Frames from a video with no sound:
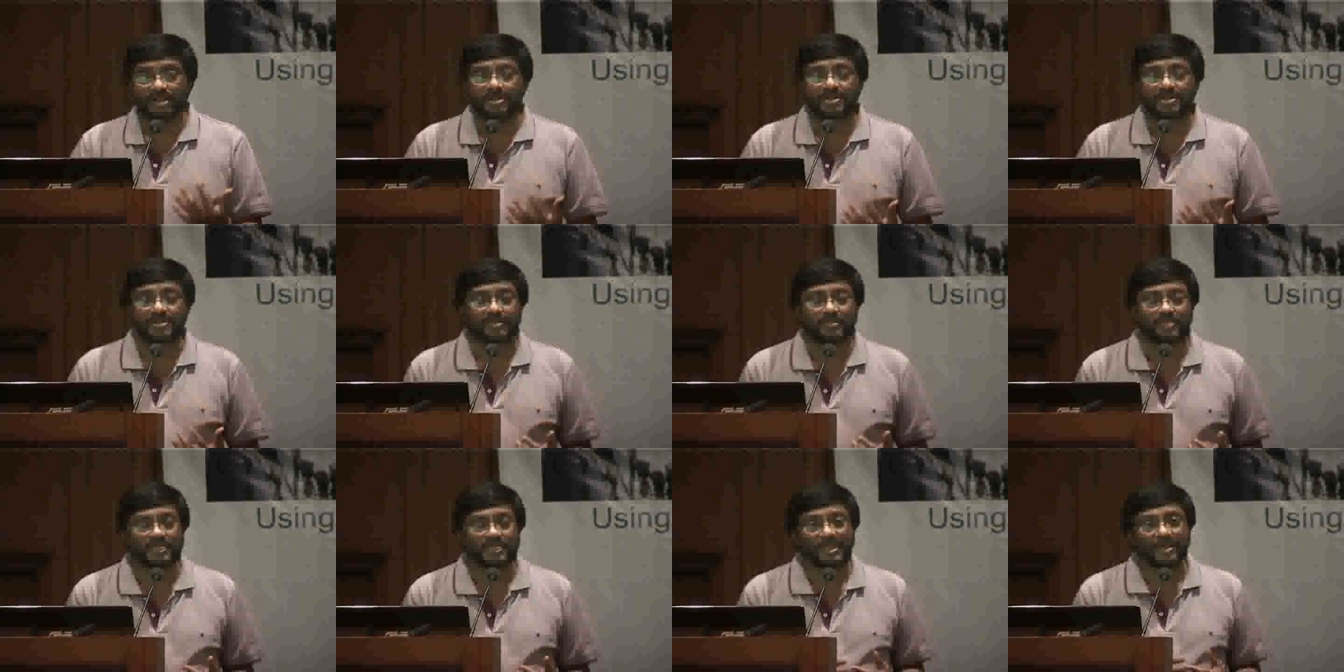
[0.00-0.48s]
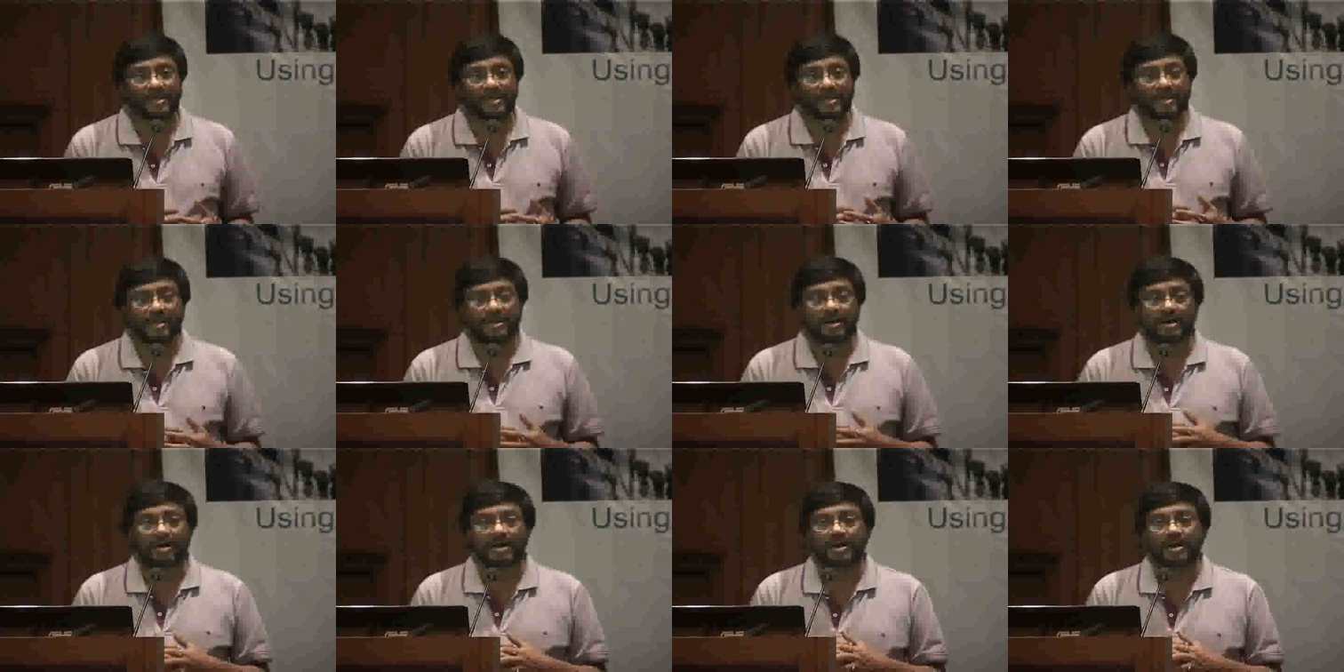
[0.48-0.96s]
But
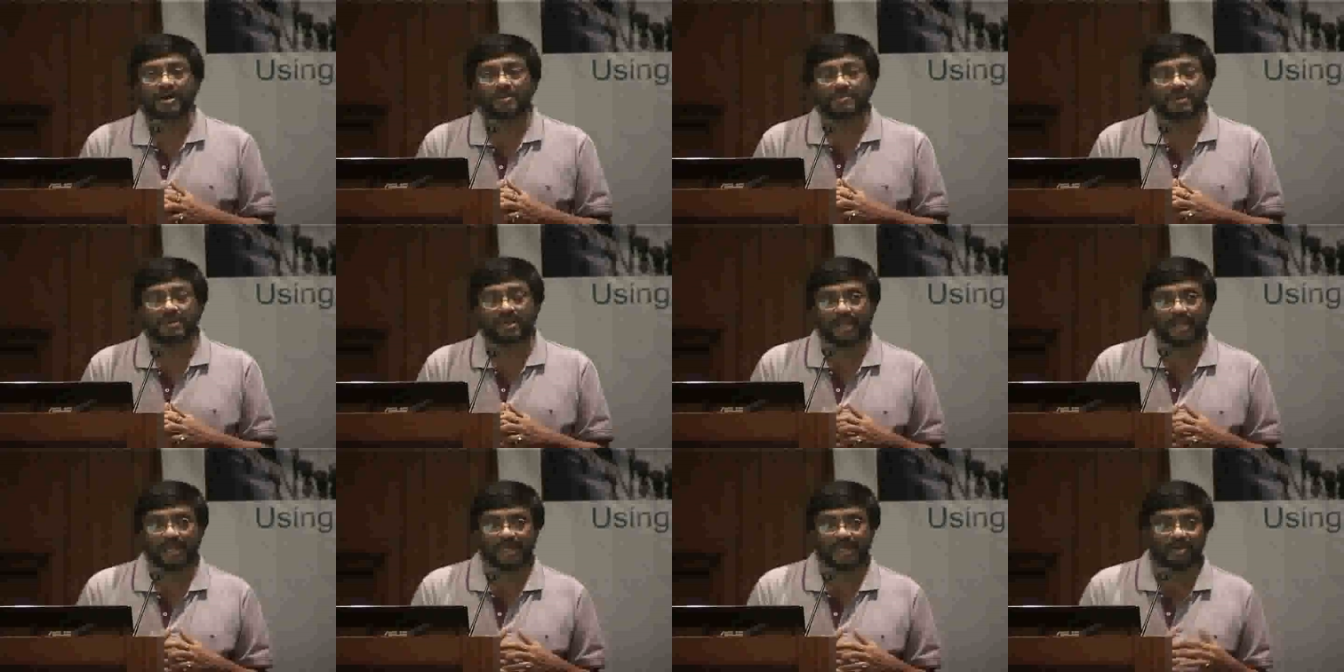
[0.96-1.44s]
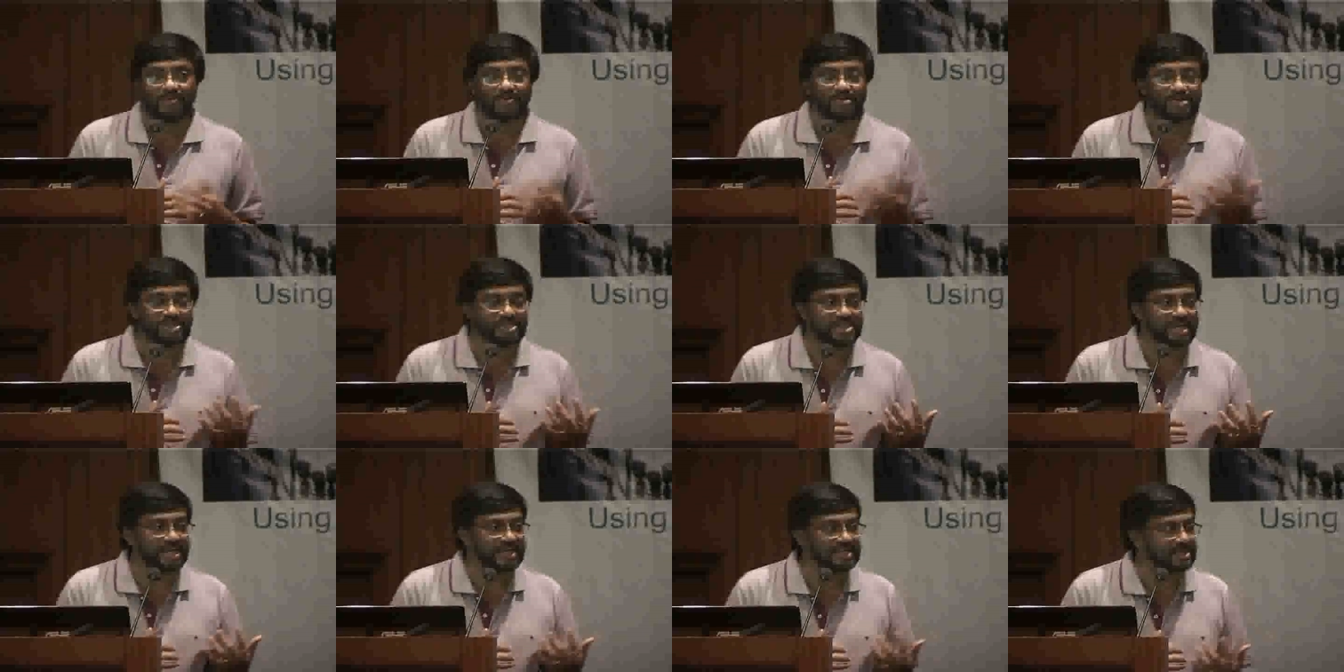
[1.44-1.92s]
uh, like
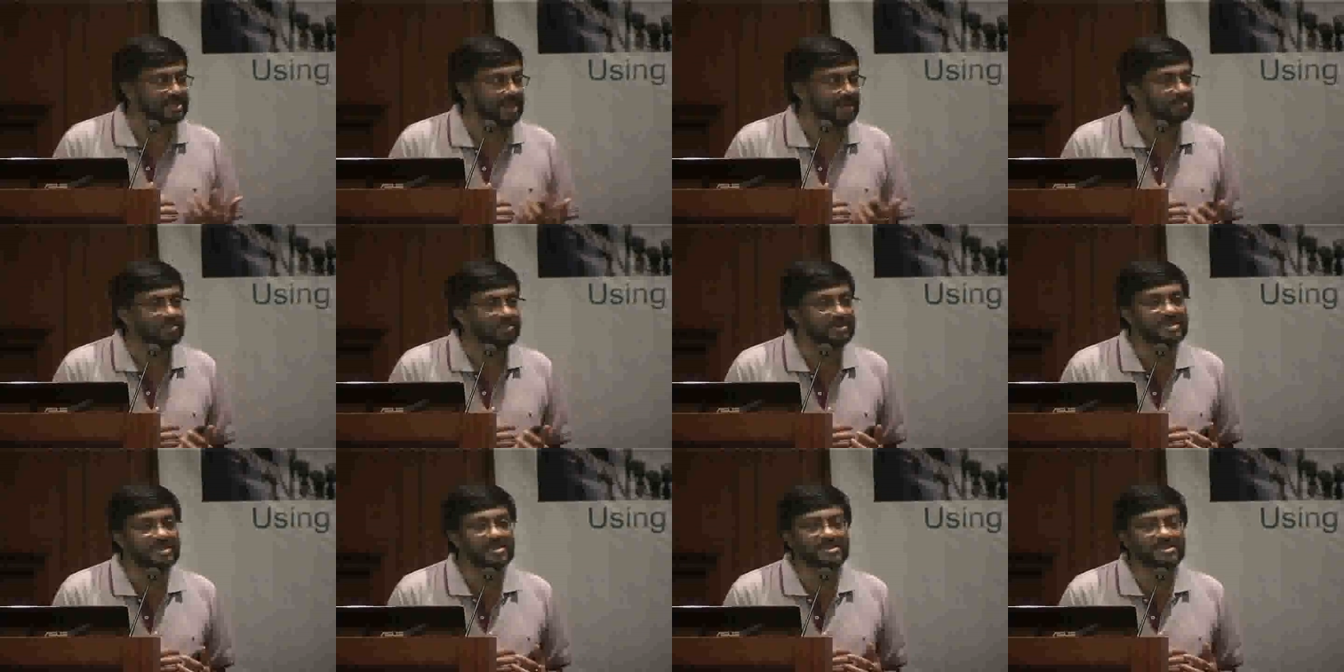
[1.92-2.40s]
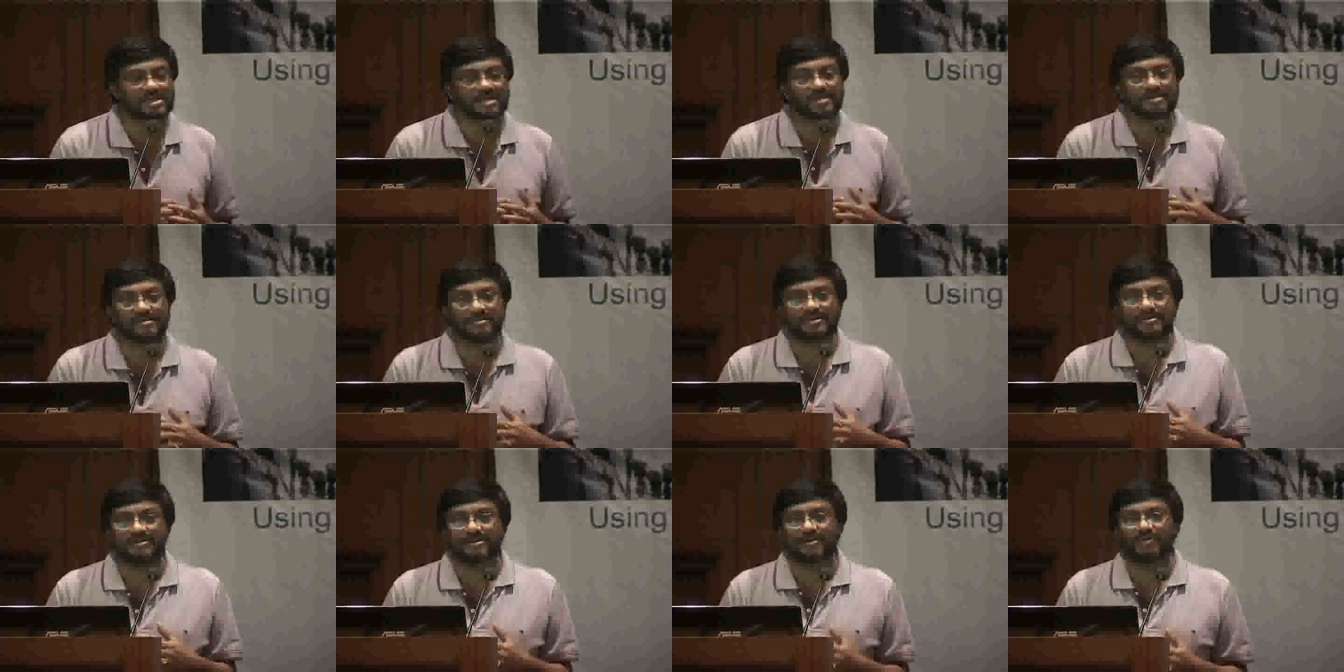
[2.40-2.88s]
if you see
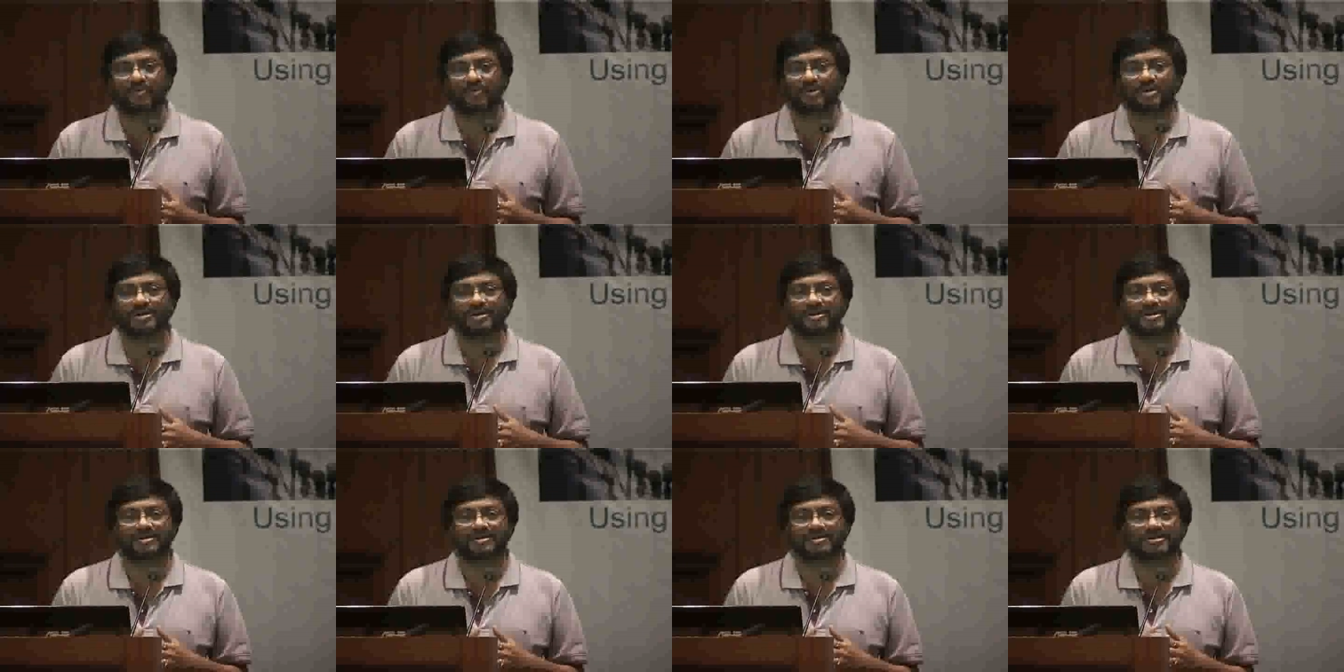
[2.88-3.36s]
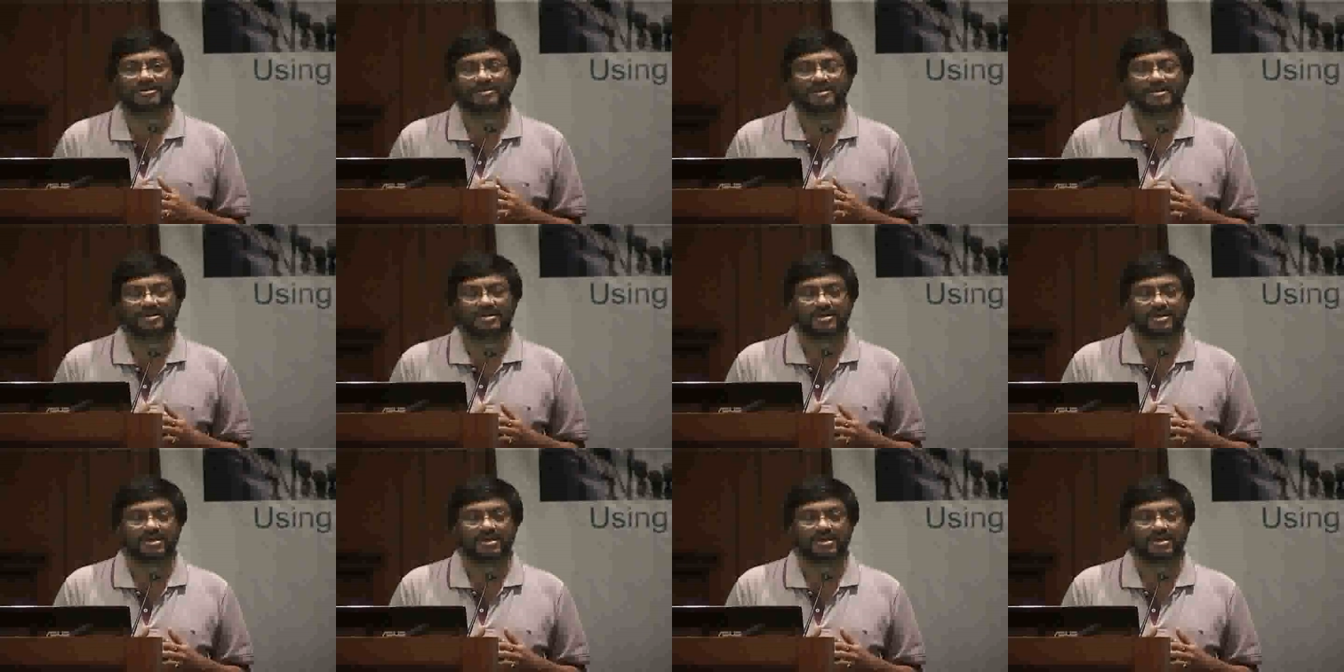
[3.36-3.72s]
examples in the world,